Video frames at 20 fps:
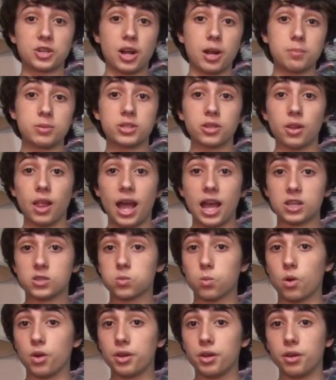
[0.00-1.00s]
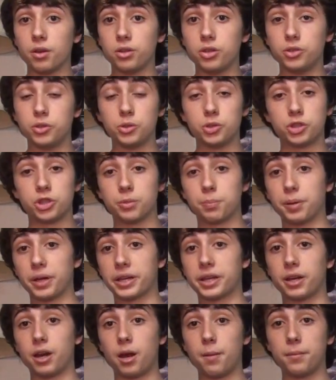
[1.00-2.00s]
shop still has one, you should
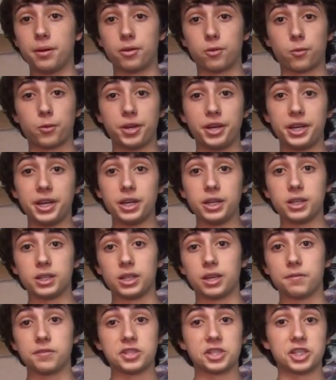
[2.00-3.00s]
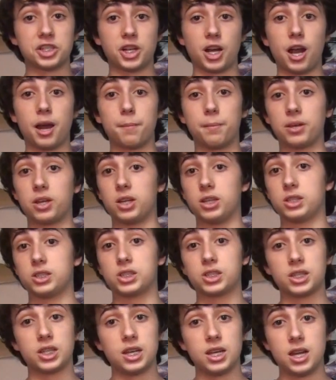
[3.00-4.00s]
pick it up and read it and give it a shot,
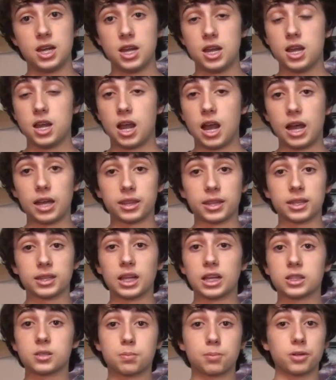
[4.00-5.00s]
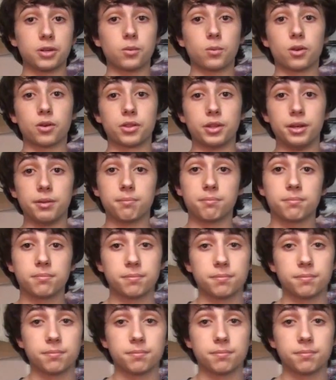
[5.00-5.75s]
because I think that's pretty worth it.